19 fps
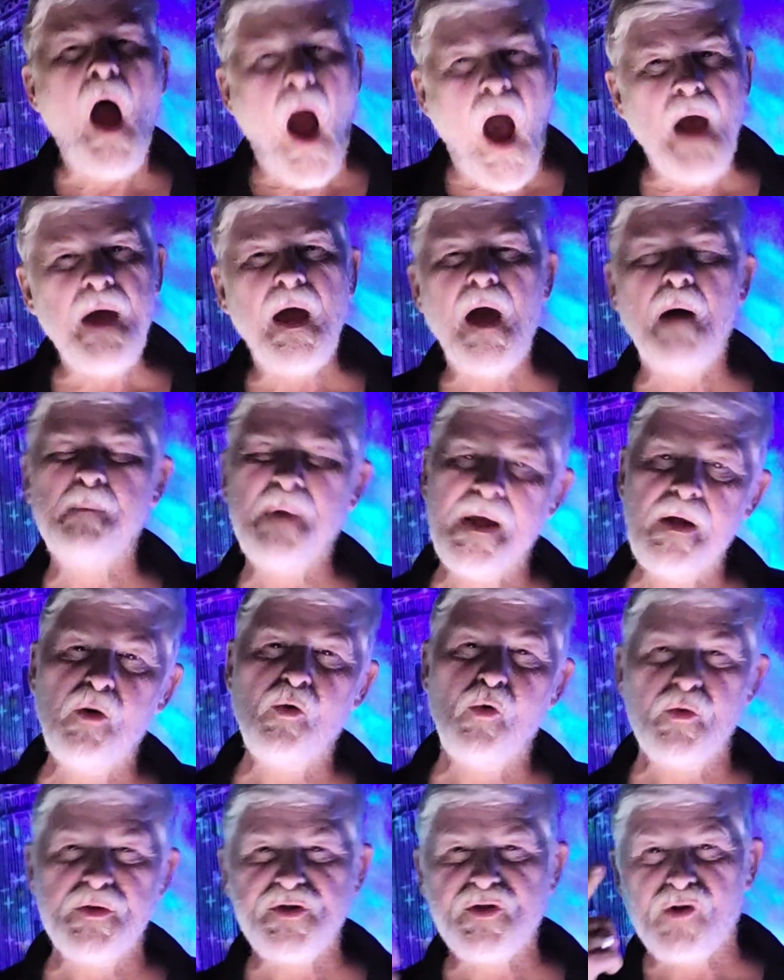I am he
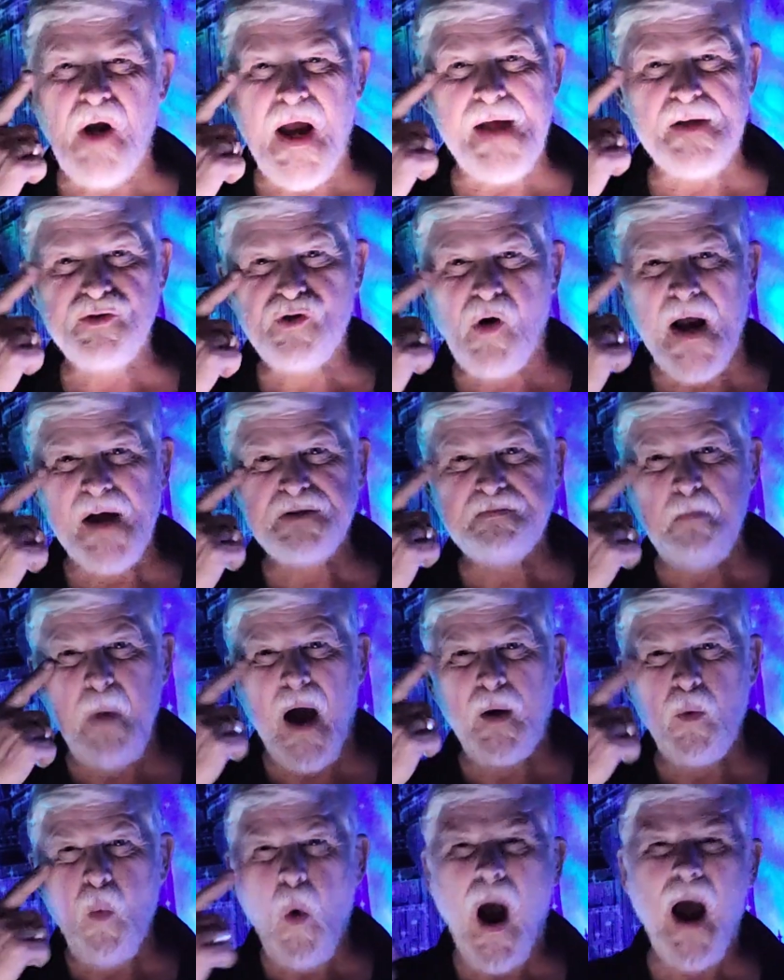who is transgressed
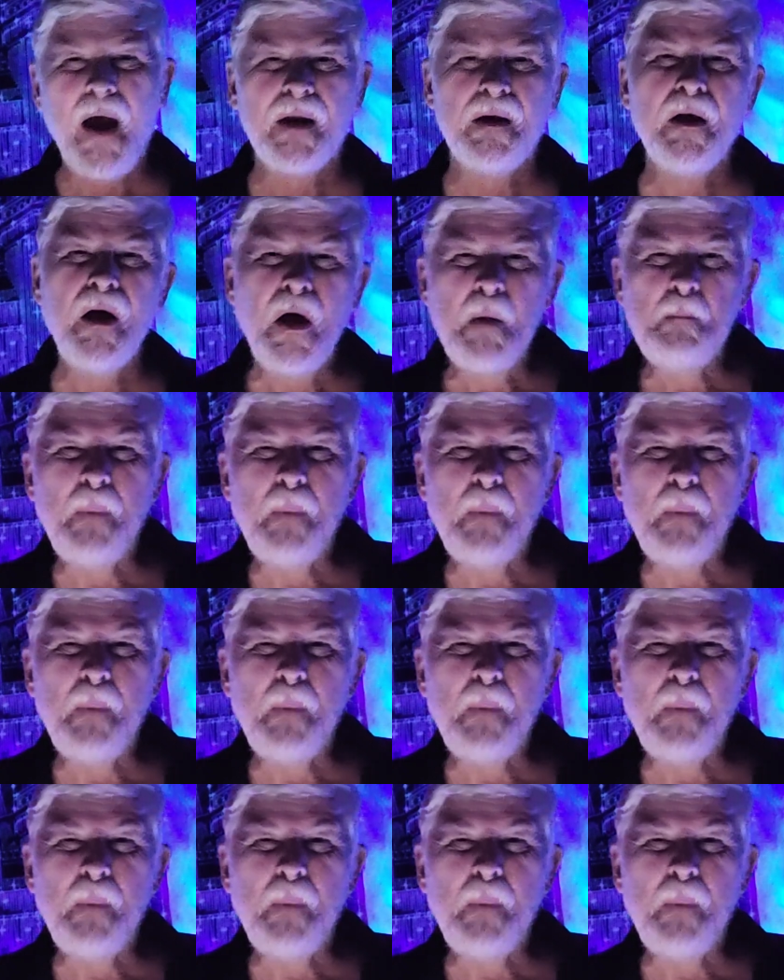by wine,